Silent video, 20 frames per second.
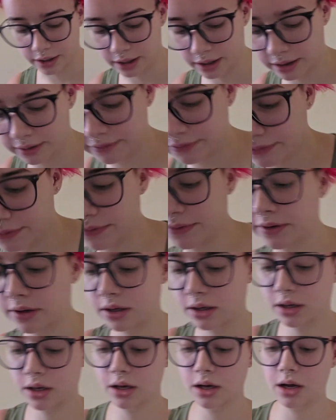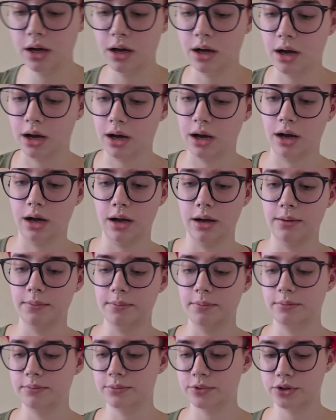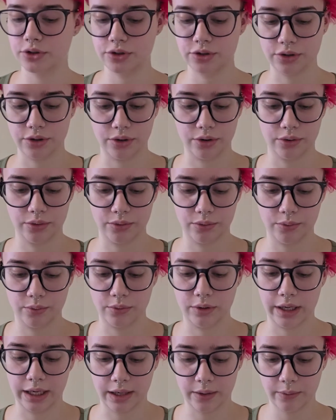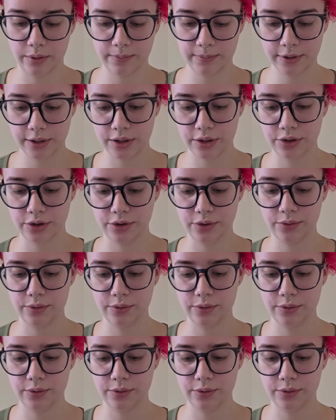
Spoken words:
good enough. So now what I'm gonna